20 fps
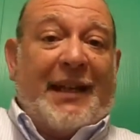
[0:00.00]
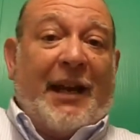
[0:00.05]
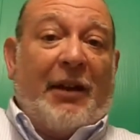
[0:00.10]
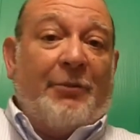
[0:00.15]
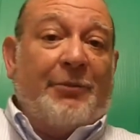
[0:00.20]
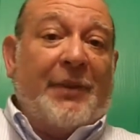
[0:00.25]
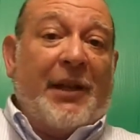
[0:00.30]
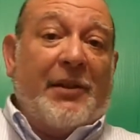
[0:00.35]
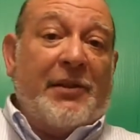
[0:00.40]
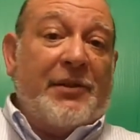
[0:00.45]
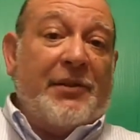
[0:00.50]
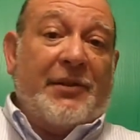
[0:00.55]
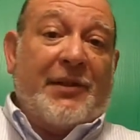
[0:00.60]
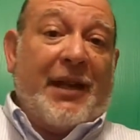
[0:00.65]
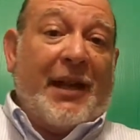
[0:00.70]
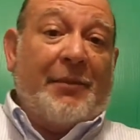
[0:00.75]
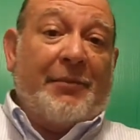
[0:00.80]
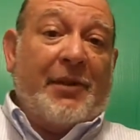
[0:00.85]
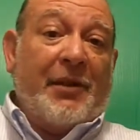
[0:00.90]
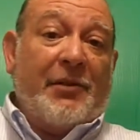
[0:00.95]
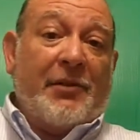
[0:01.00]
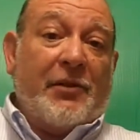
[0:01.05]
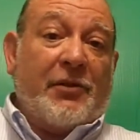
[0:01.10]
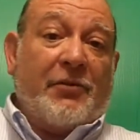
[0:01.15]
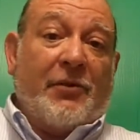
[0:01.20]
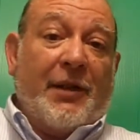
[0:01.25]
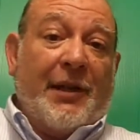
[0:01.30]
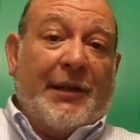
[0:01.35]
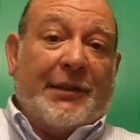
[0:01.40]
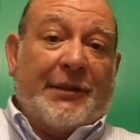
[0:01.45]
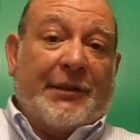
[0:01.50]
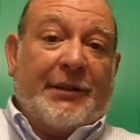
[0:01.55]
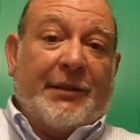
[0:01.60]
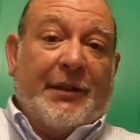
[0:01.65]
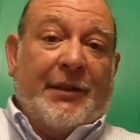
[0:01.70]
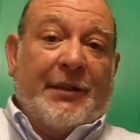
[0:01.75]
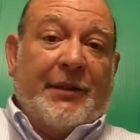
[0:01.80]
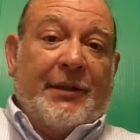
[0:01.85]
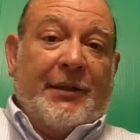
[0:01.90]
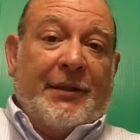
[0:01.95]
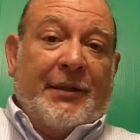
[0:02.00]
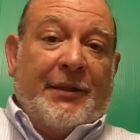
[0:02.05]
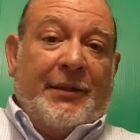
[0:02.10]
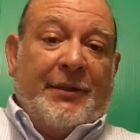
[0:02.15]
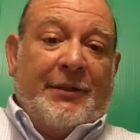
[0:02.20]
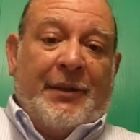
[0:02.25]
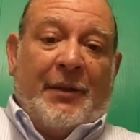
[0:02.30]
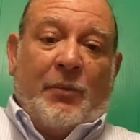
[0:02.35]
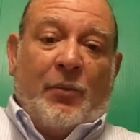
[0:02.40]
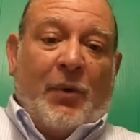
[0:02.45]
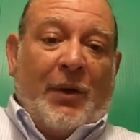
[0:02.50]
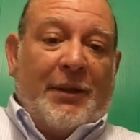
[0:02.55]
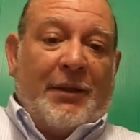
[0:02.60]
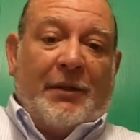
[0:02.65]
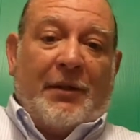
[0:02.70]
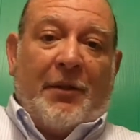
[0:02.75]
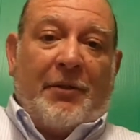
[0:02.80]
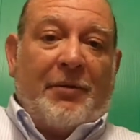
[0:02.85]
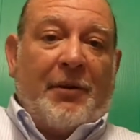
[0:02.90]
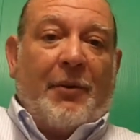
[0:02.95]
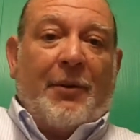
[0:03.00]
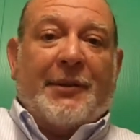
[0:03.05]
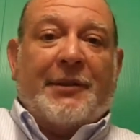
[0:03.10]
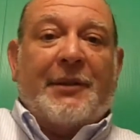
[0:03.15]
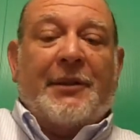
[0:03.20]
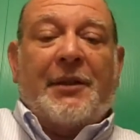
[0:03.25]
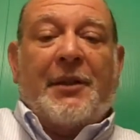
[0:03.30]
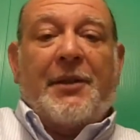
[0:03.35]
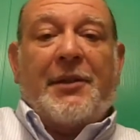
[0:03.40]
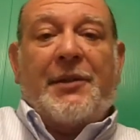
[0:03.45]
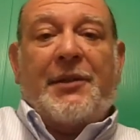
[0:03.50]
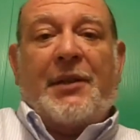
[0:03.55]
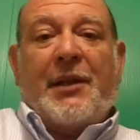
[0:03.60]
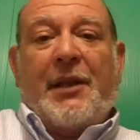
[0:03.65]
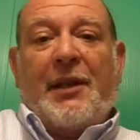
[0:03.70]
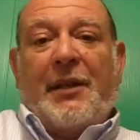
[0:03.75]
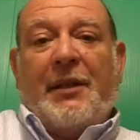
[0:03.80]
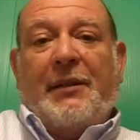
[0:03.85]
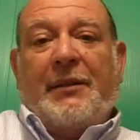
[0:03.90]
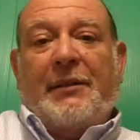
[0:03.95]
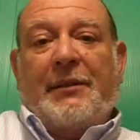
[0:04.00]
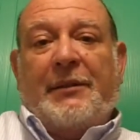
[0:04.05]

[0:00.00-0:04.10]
the Arab nations came to destroy us. They wanted to throw us into the sea.